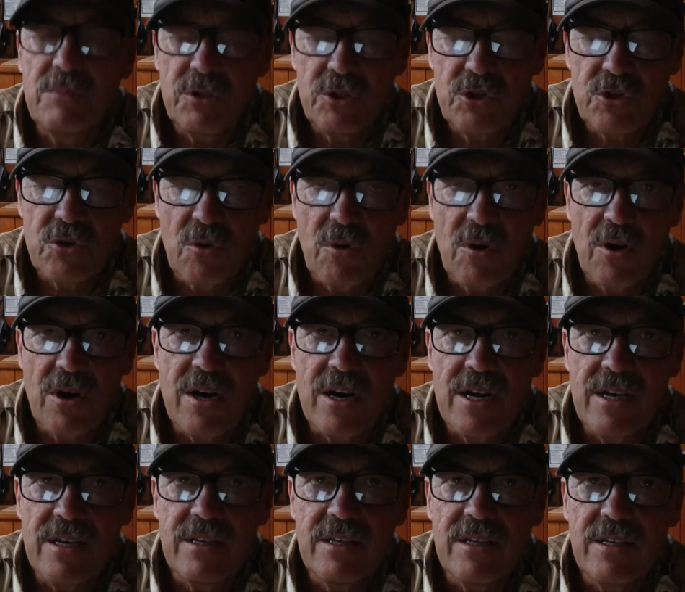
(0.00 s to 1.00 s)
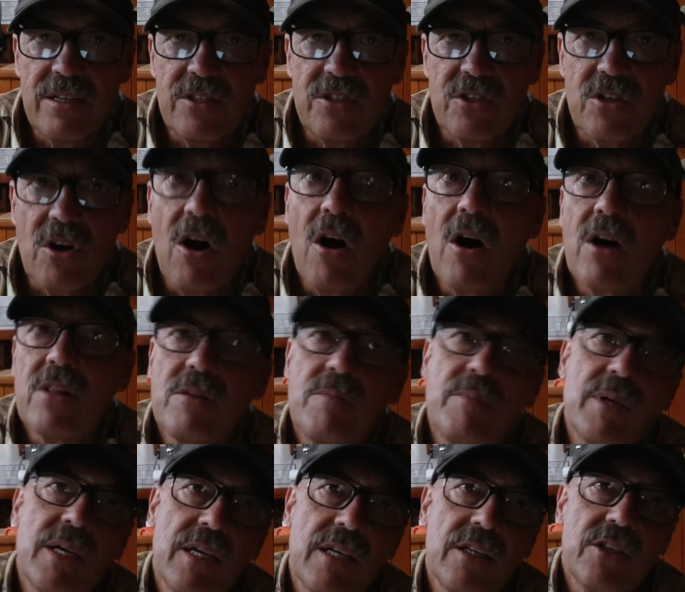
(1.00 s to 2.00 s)
shore on is on the
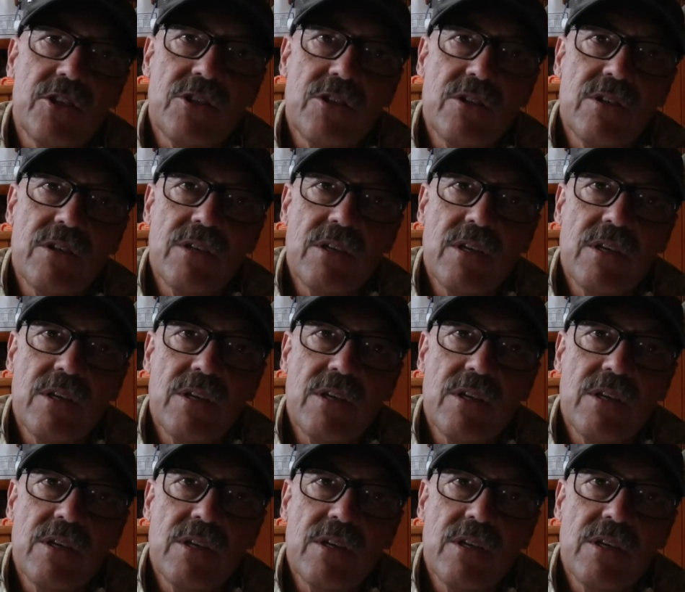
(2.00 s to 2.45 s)
beach.